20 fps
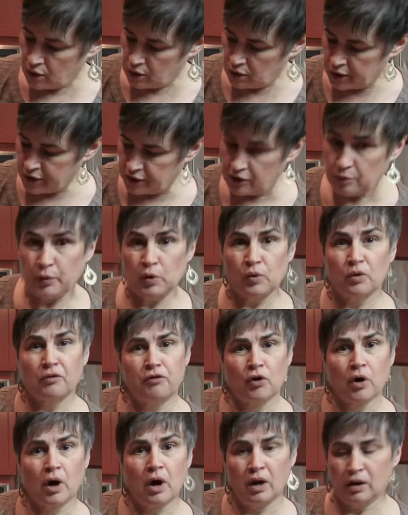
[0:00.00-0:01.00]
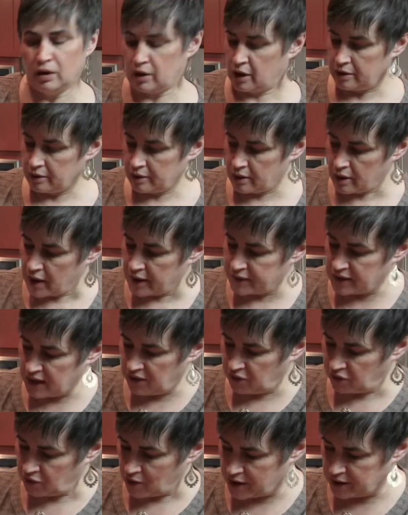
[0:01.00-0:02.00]
Look at the beautiful color on
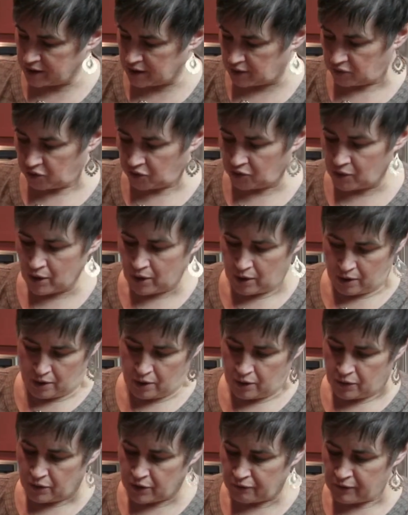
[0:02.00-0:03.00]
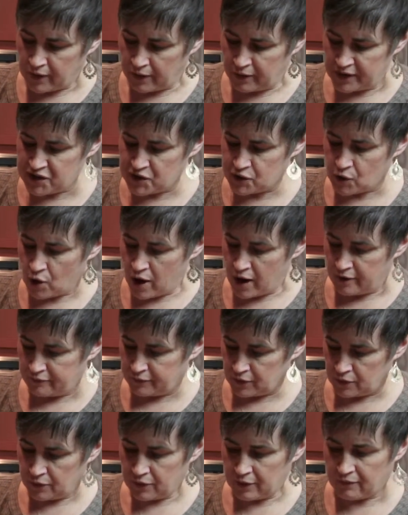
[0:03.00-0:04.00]
these onions. They're very
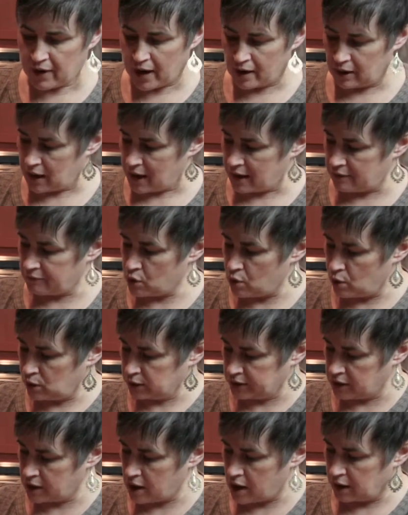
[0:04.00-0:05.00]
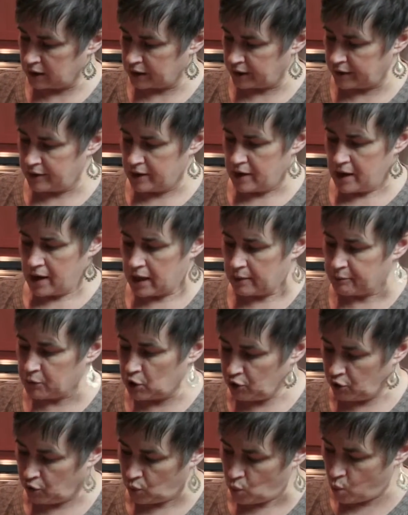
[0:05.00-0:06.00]
soft, they've got a lot of golden color, and I'm going
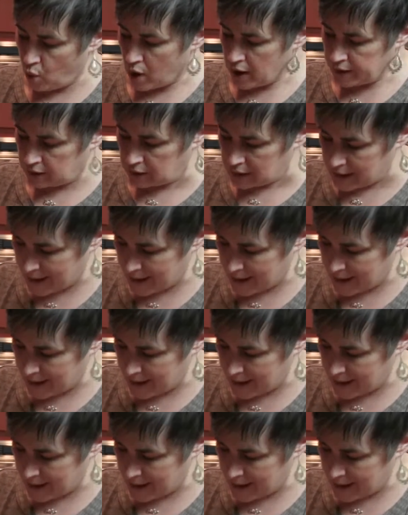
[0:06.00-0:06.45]
to do one